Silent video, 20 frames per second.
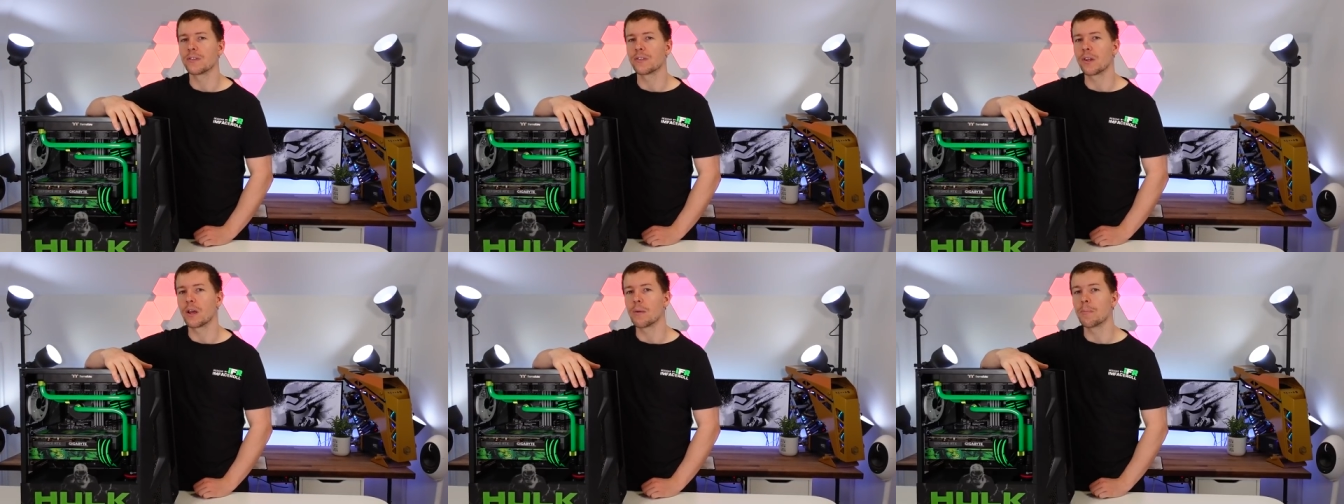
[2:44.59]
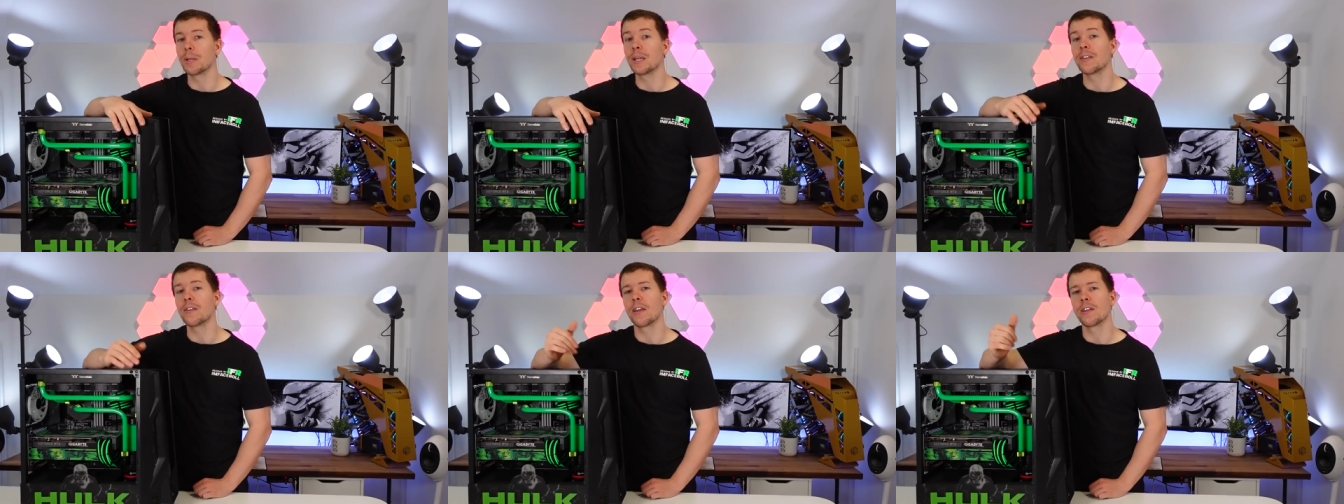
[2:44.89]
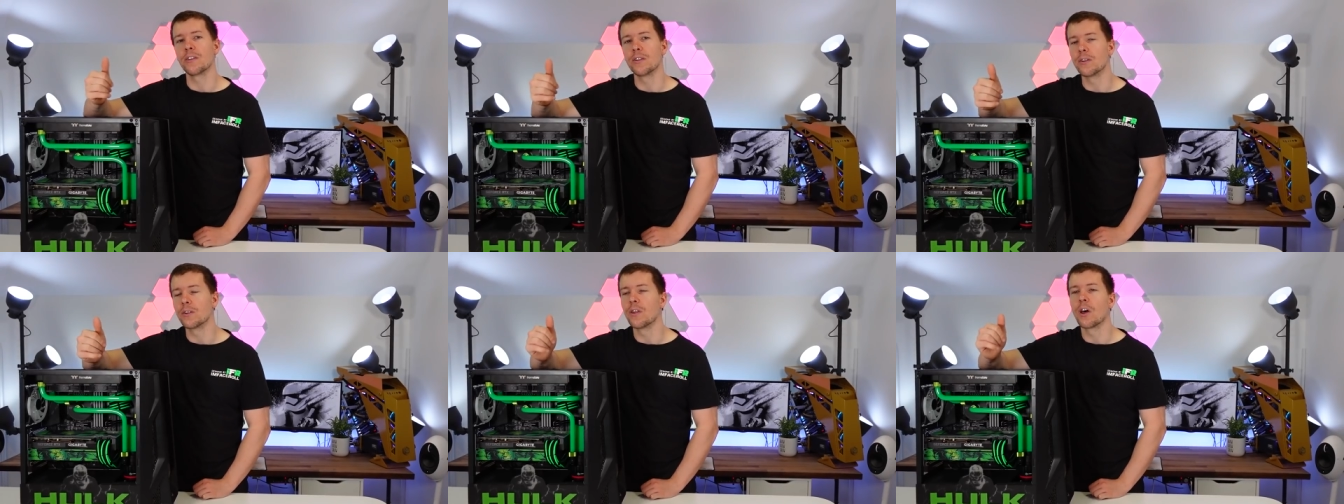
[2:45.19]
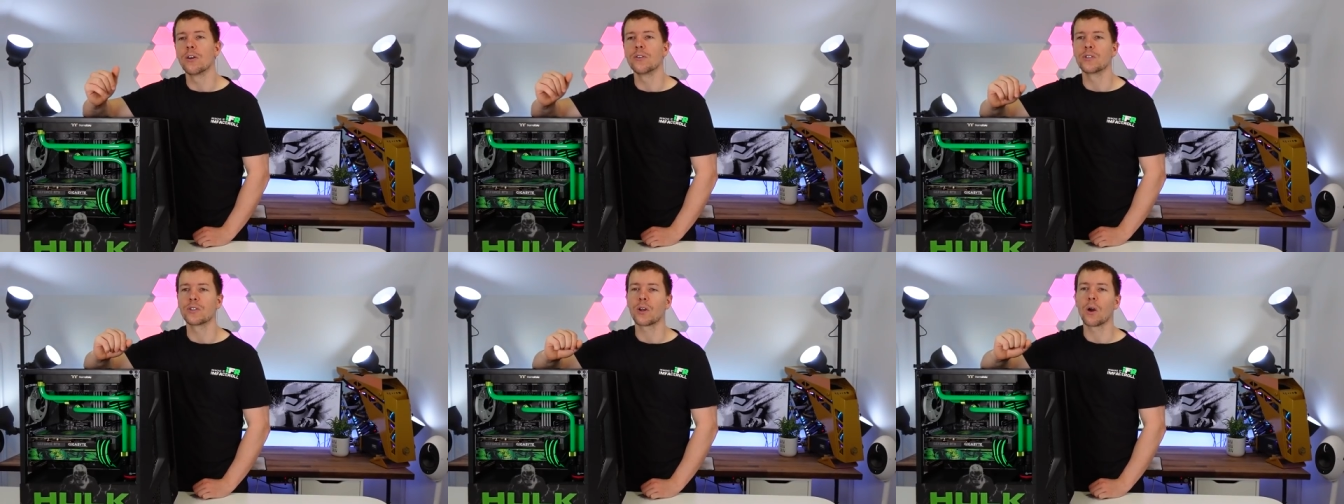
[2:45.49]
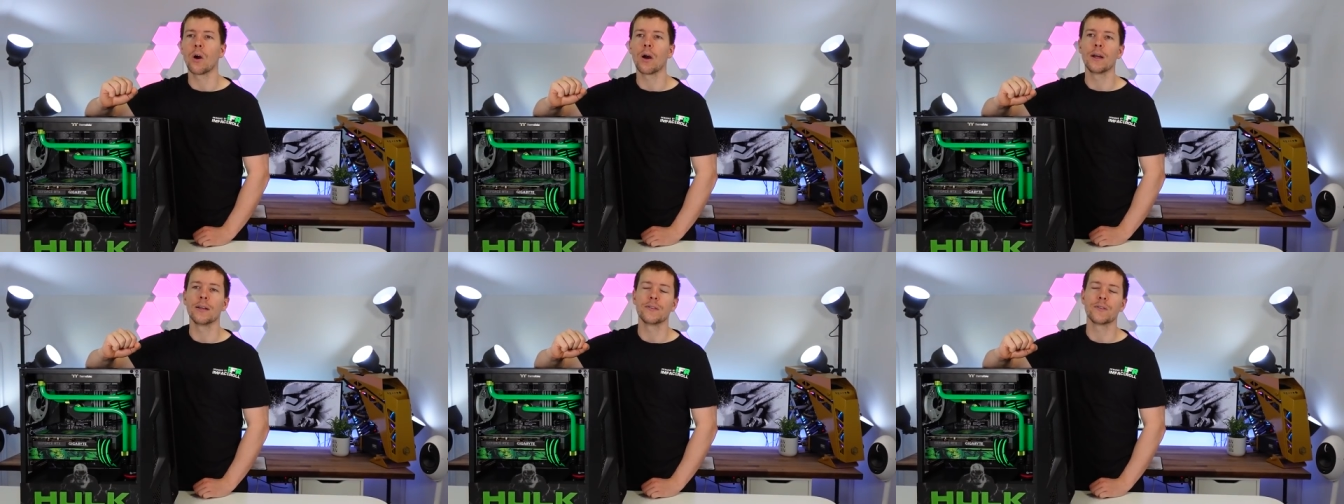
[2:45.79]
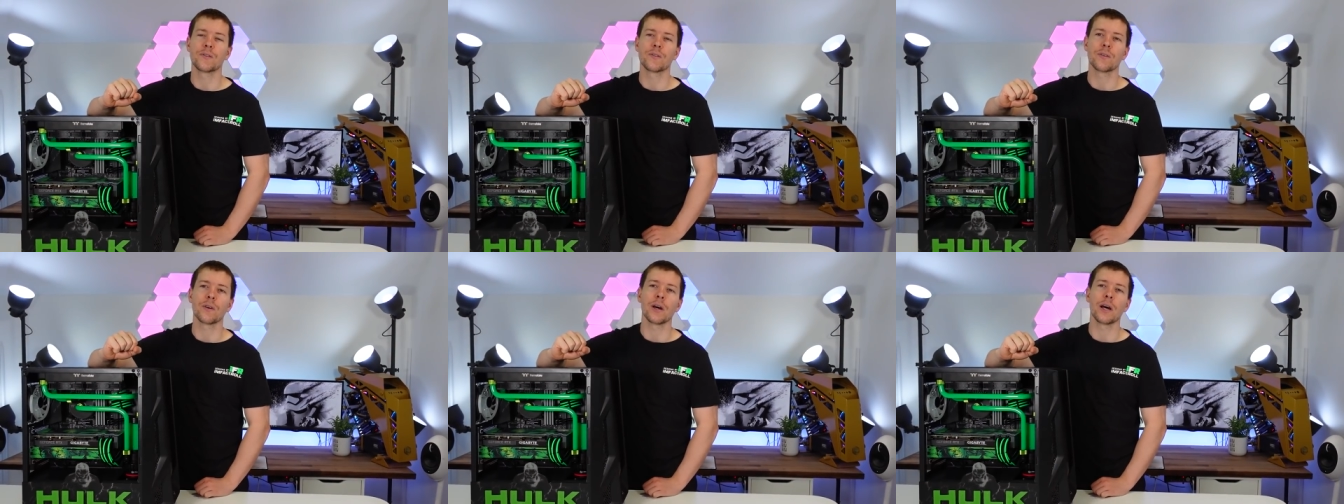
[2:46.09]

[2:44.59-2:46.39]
So big thank you to those guys.